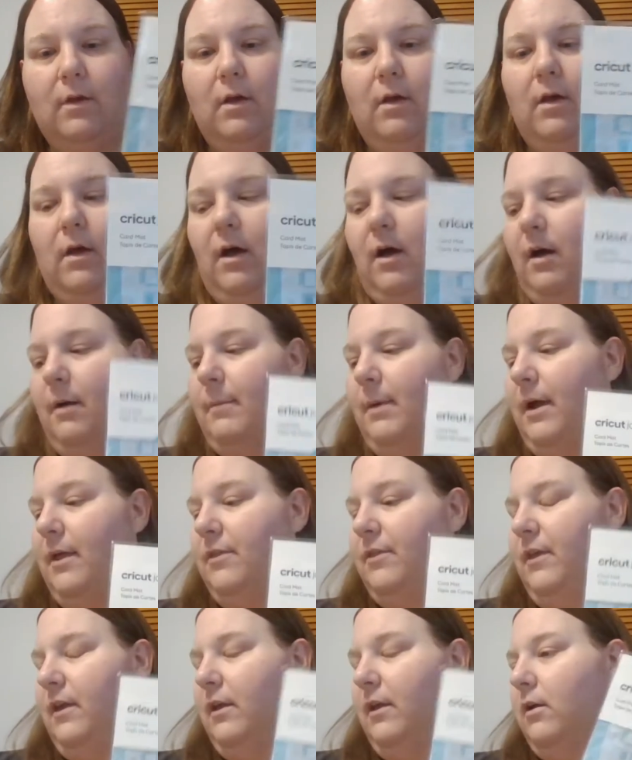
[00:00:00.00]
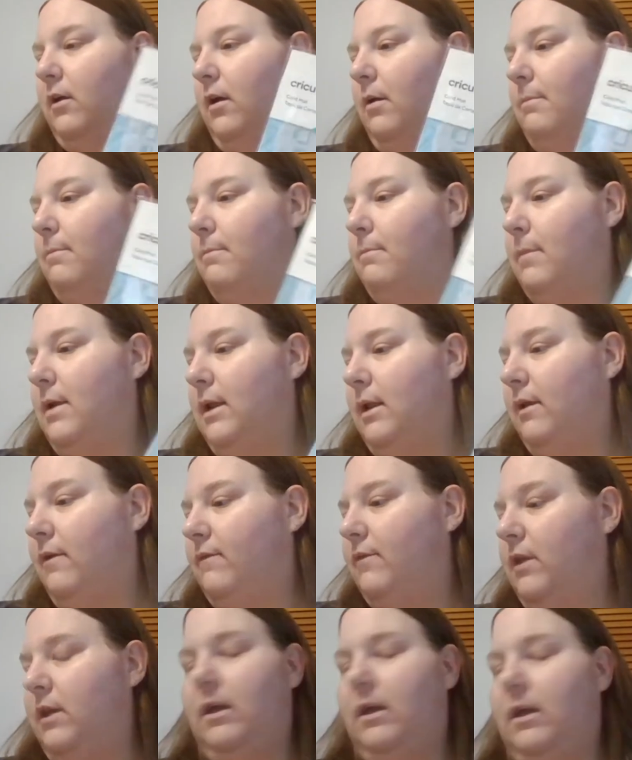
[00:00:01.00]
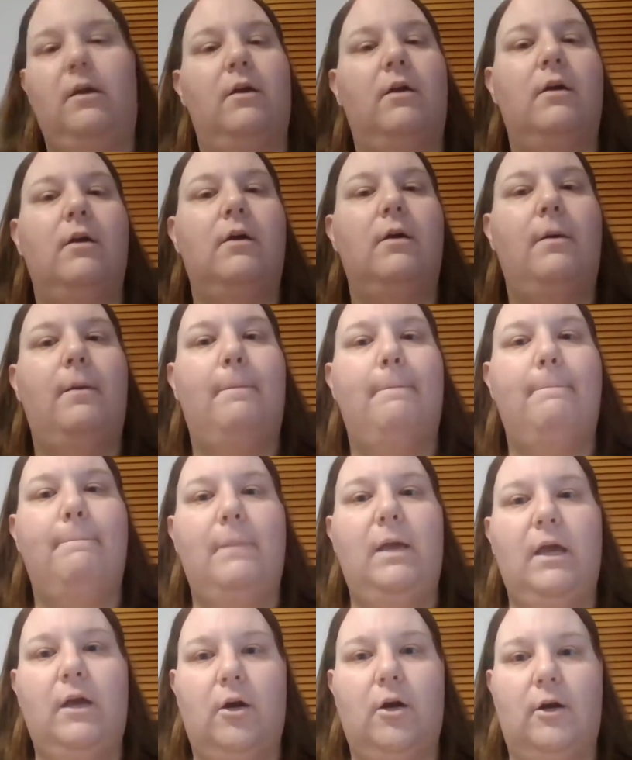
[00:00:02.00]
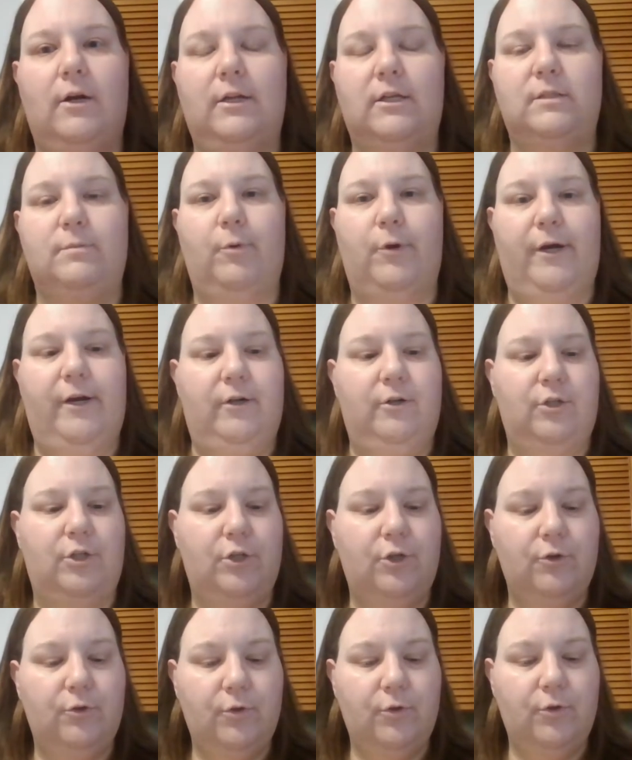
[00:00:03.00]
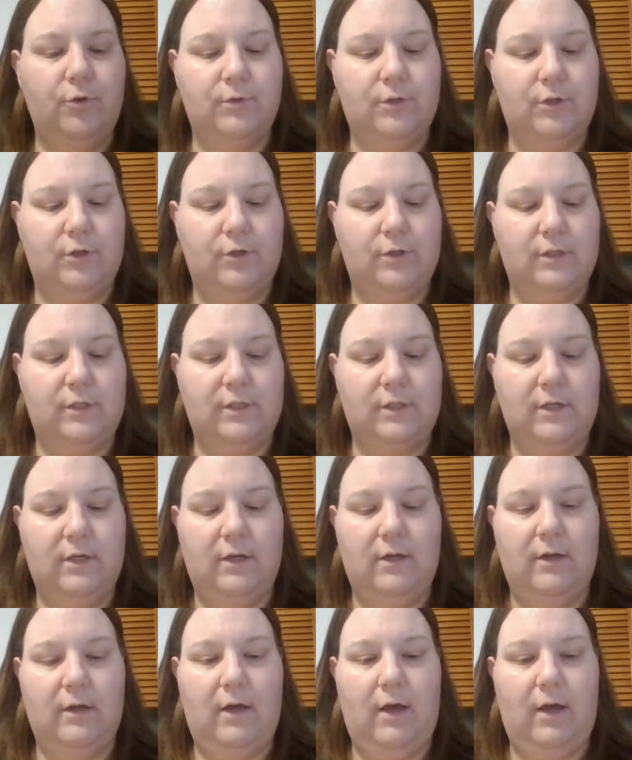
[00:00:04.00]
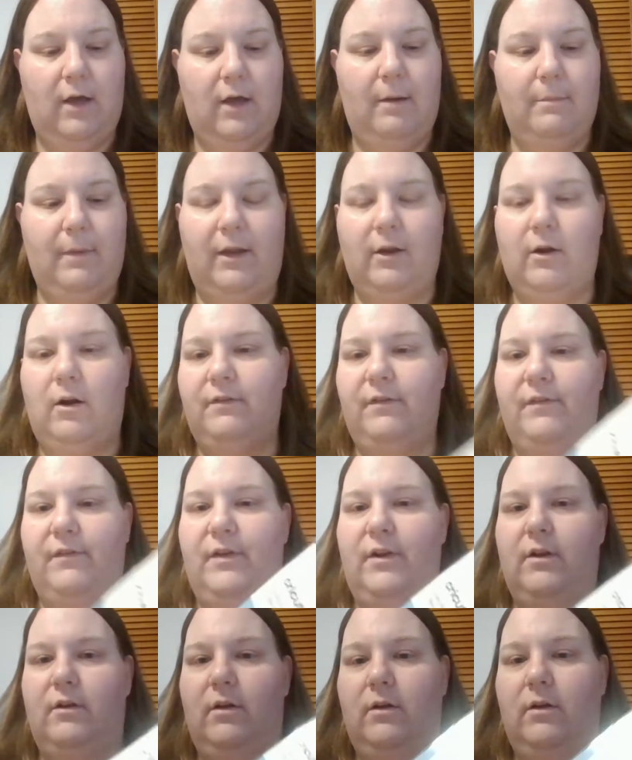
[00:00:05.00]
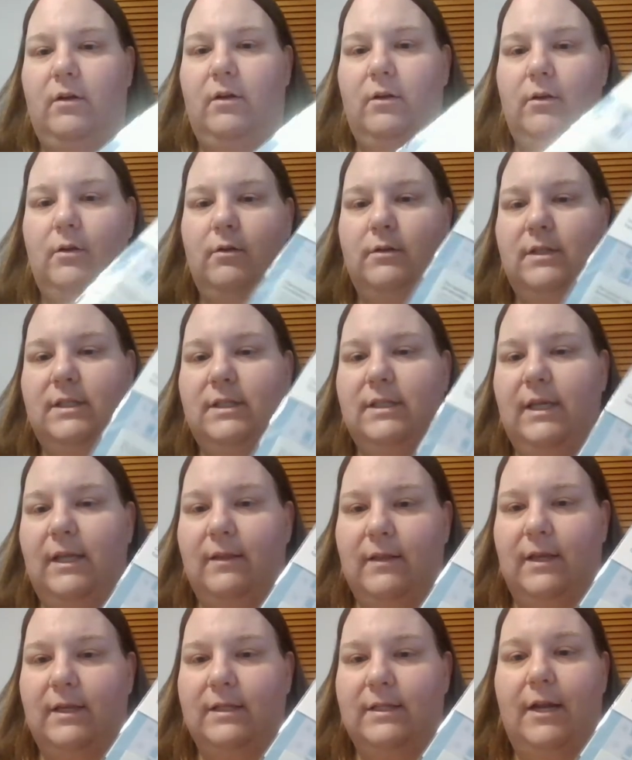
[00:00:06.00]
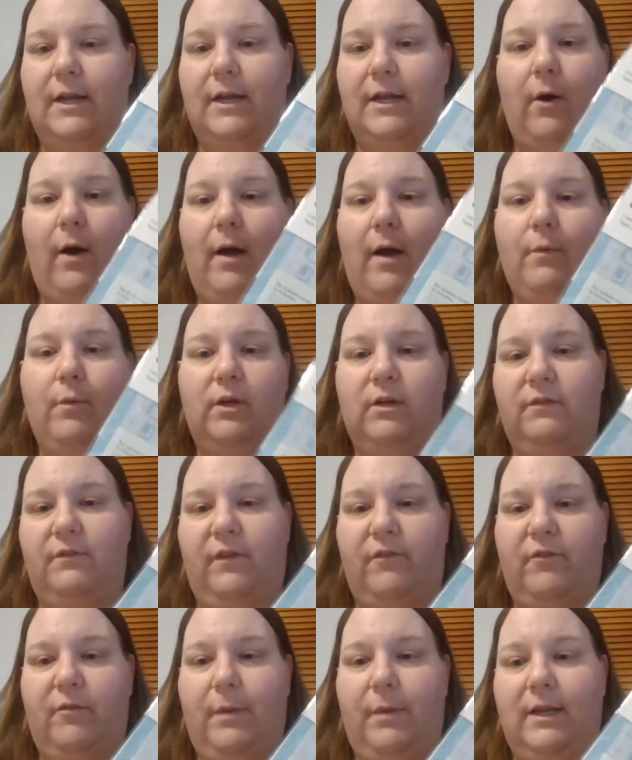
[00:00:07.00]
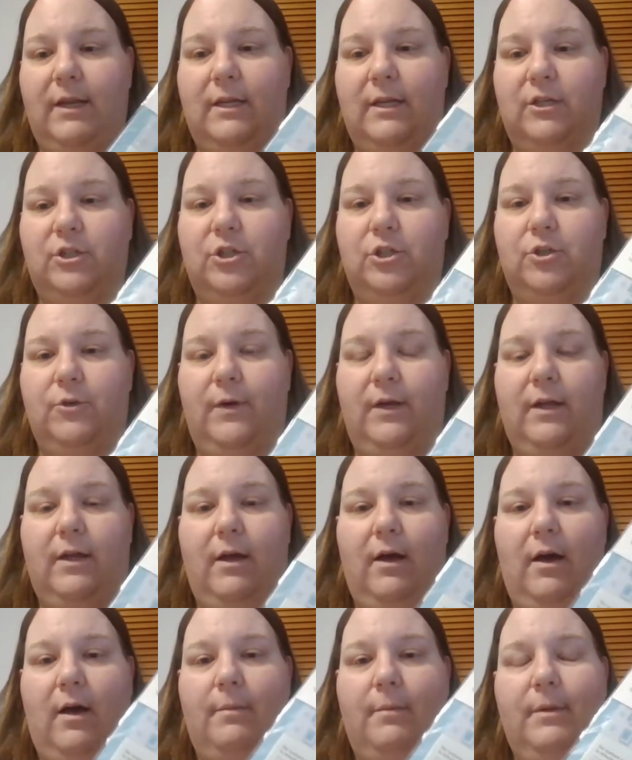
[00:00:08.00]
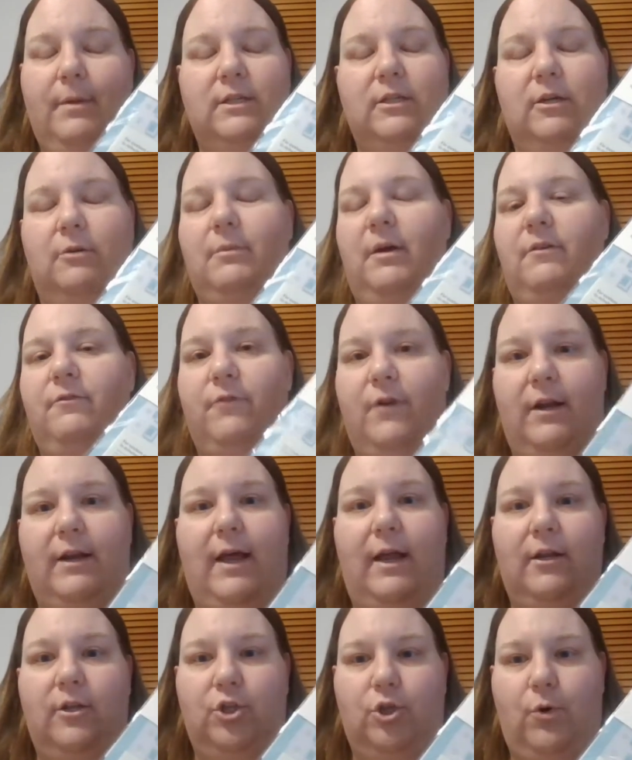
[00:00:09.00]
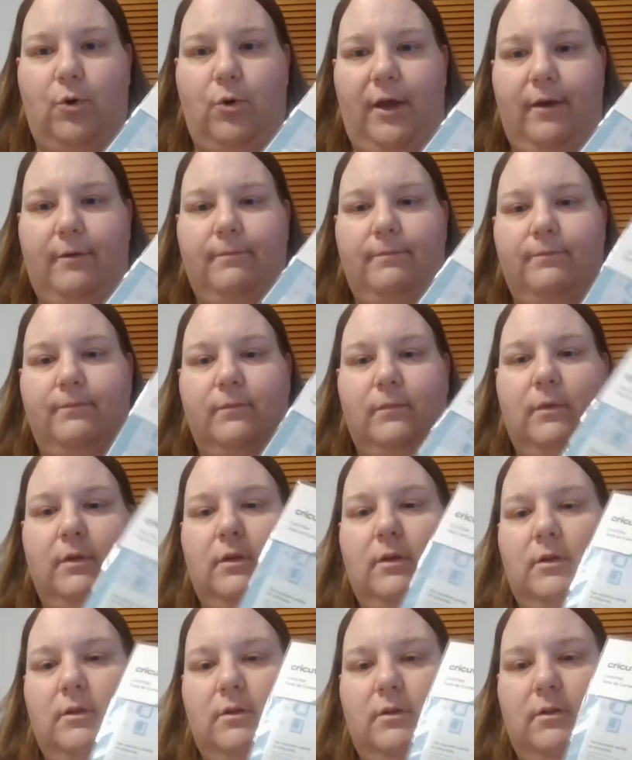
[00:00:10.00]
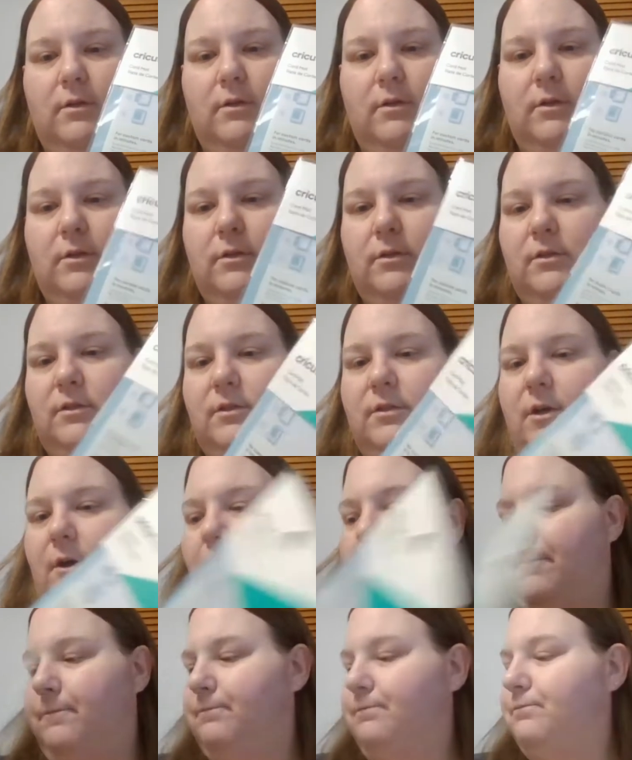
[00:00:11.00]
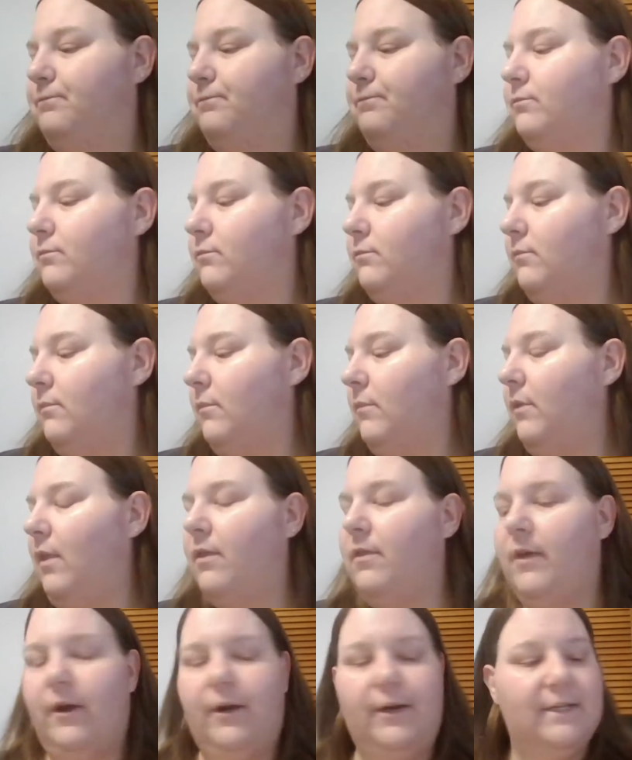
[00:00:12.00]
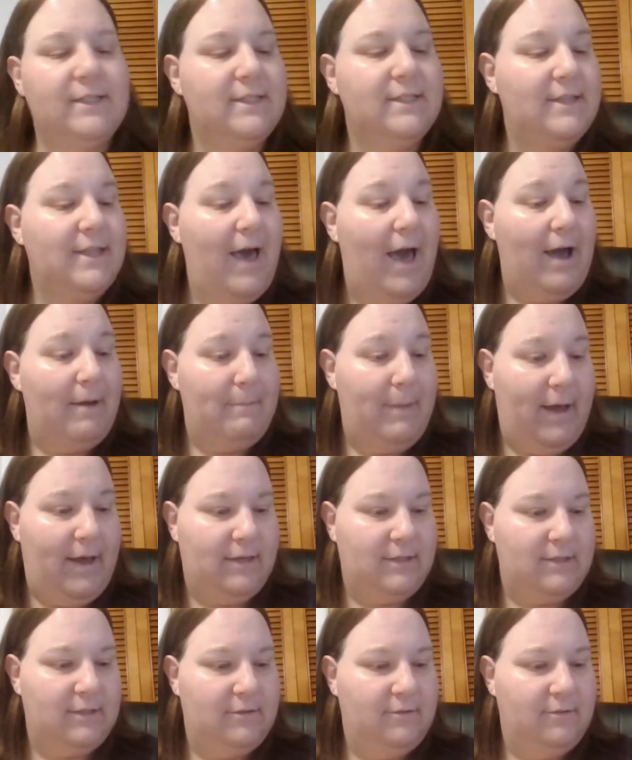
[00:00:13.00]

I think many of the Maker and Explorer 2 users may not have even seen this. I know I wouldn't have even paid attention to it until my friend had a Joy. So there is that mat.